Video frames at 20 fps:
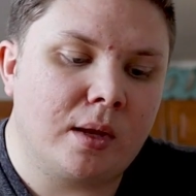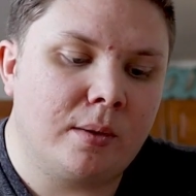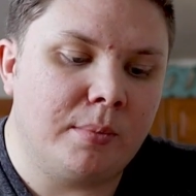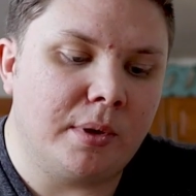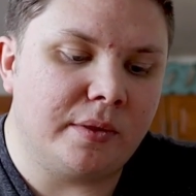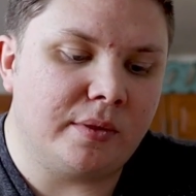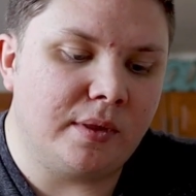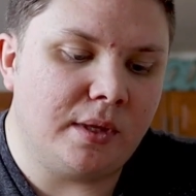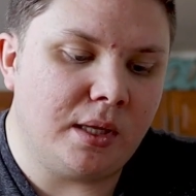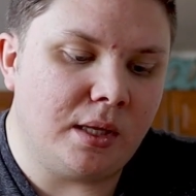
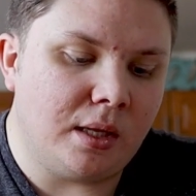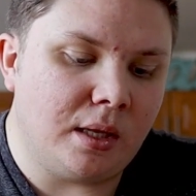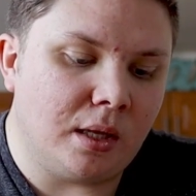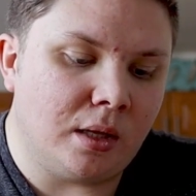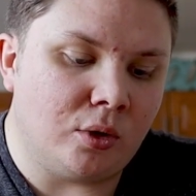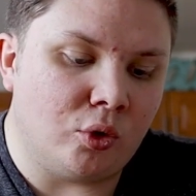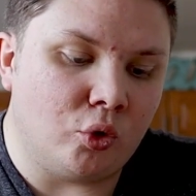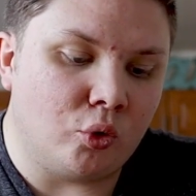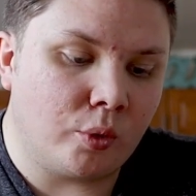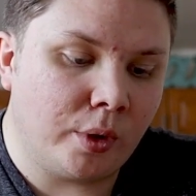but the
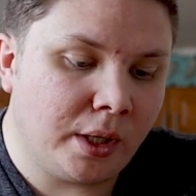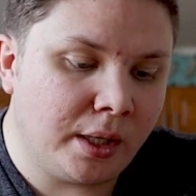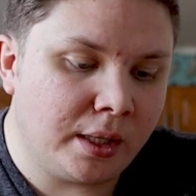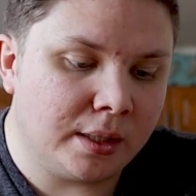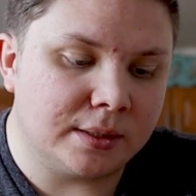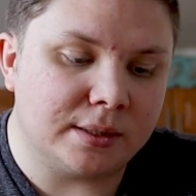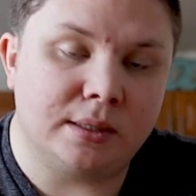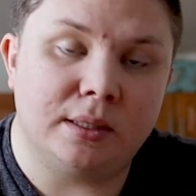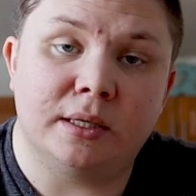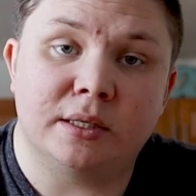
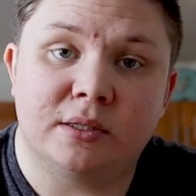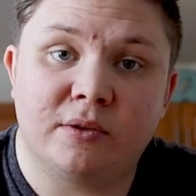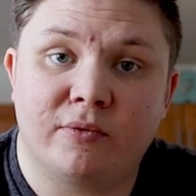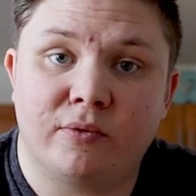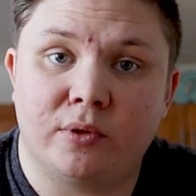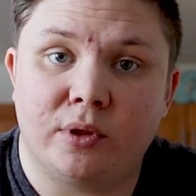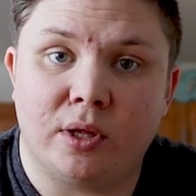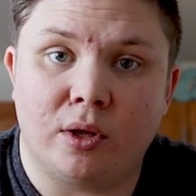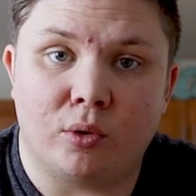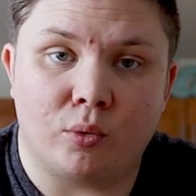ingredients list
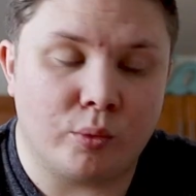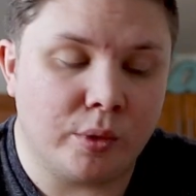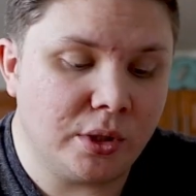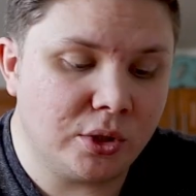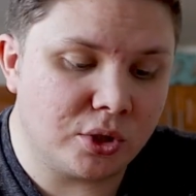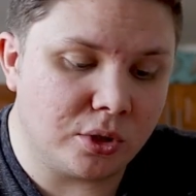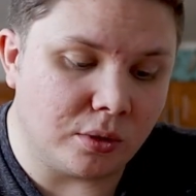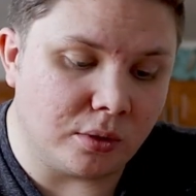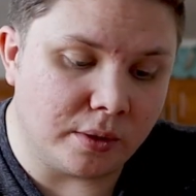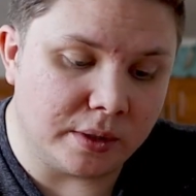for the
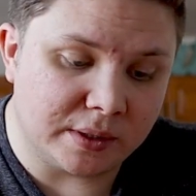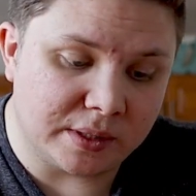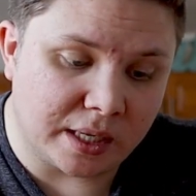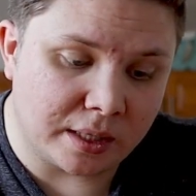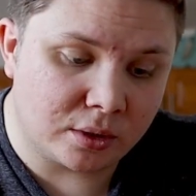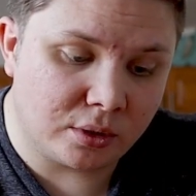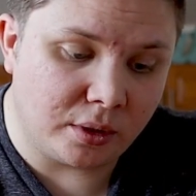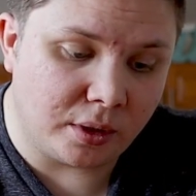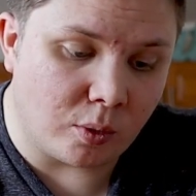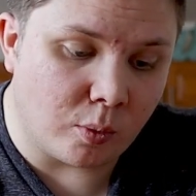Original is
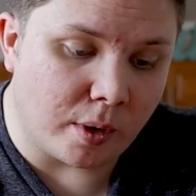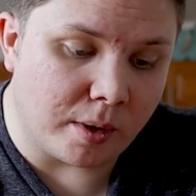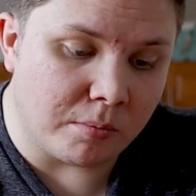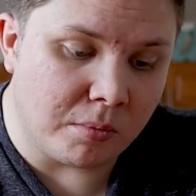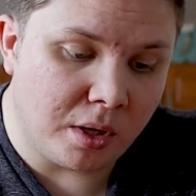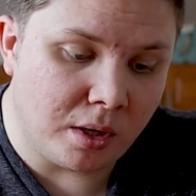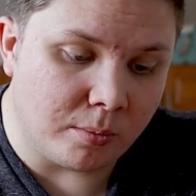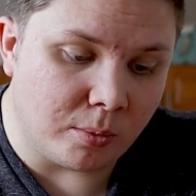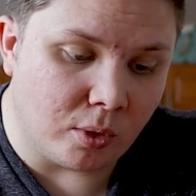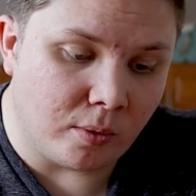actually quite
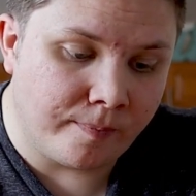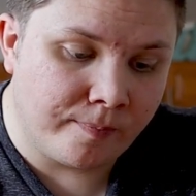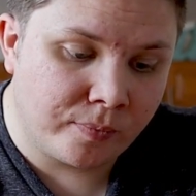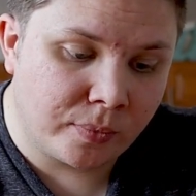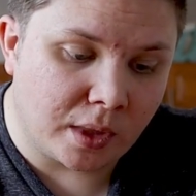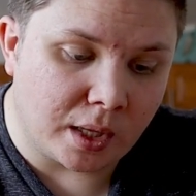minimal.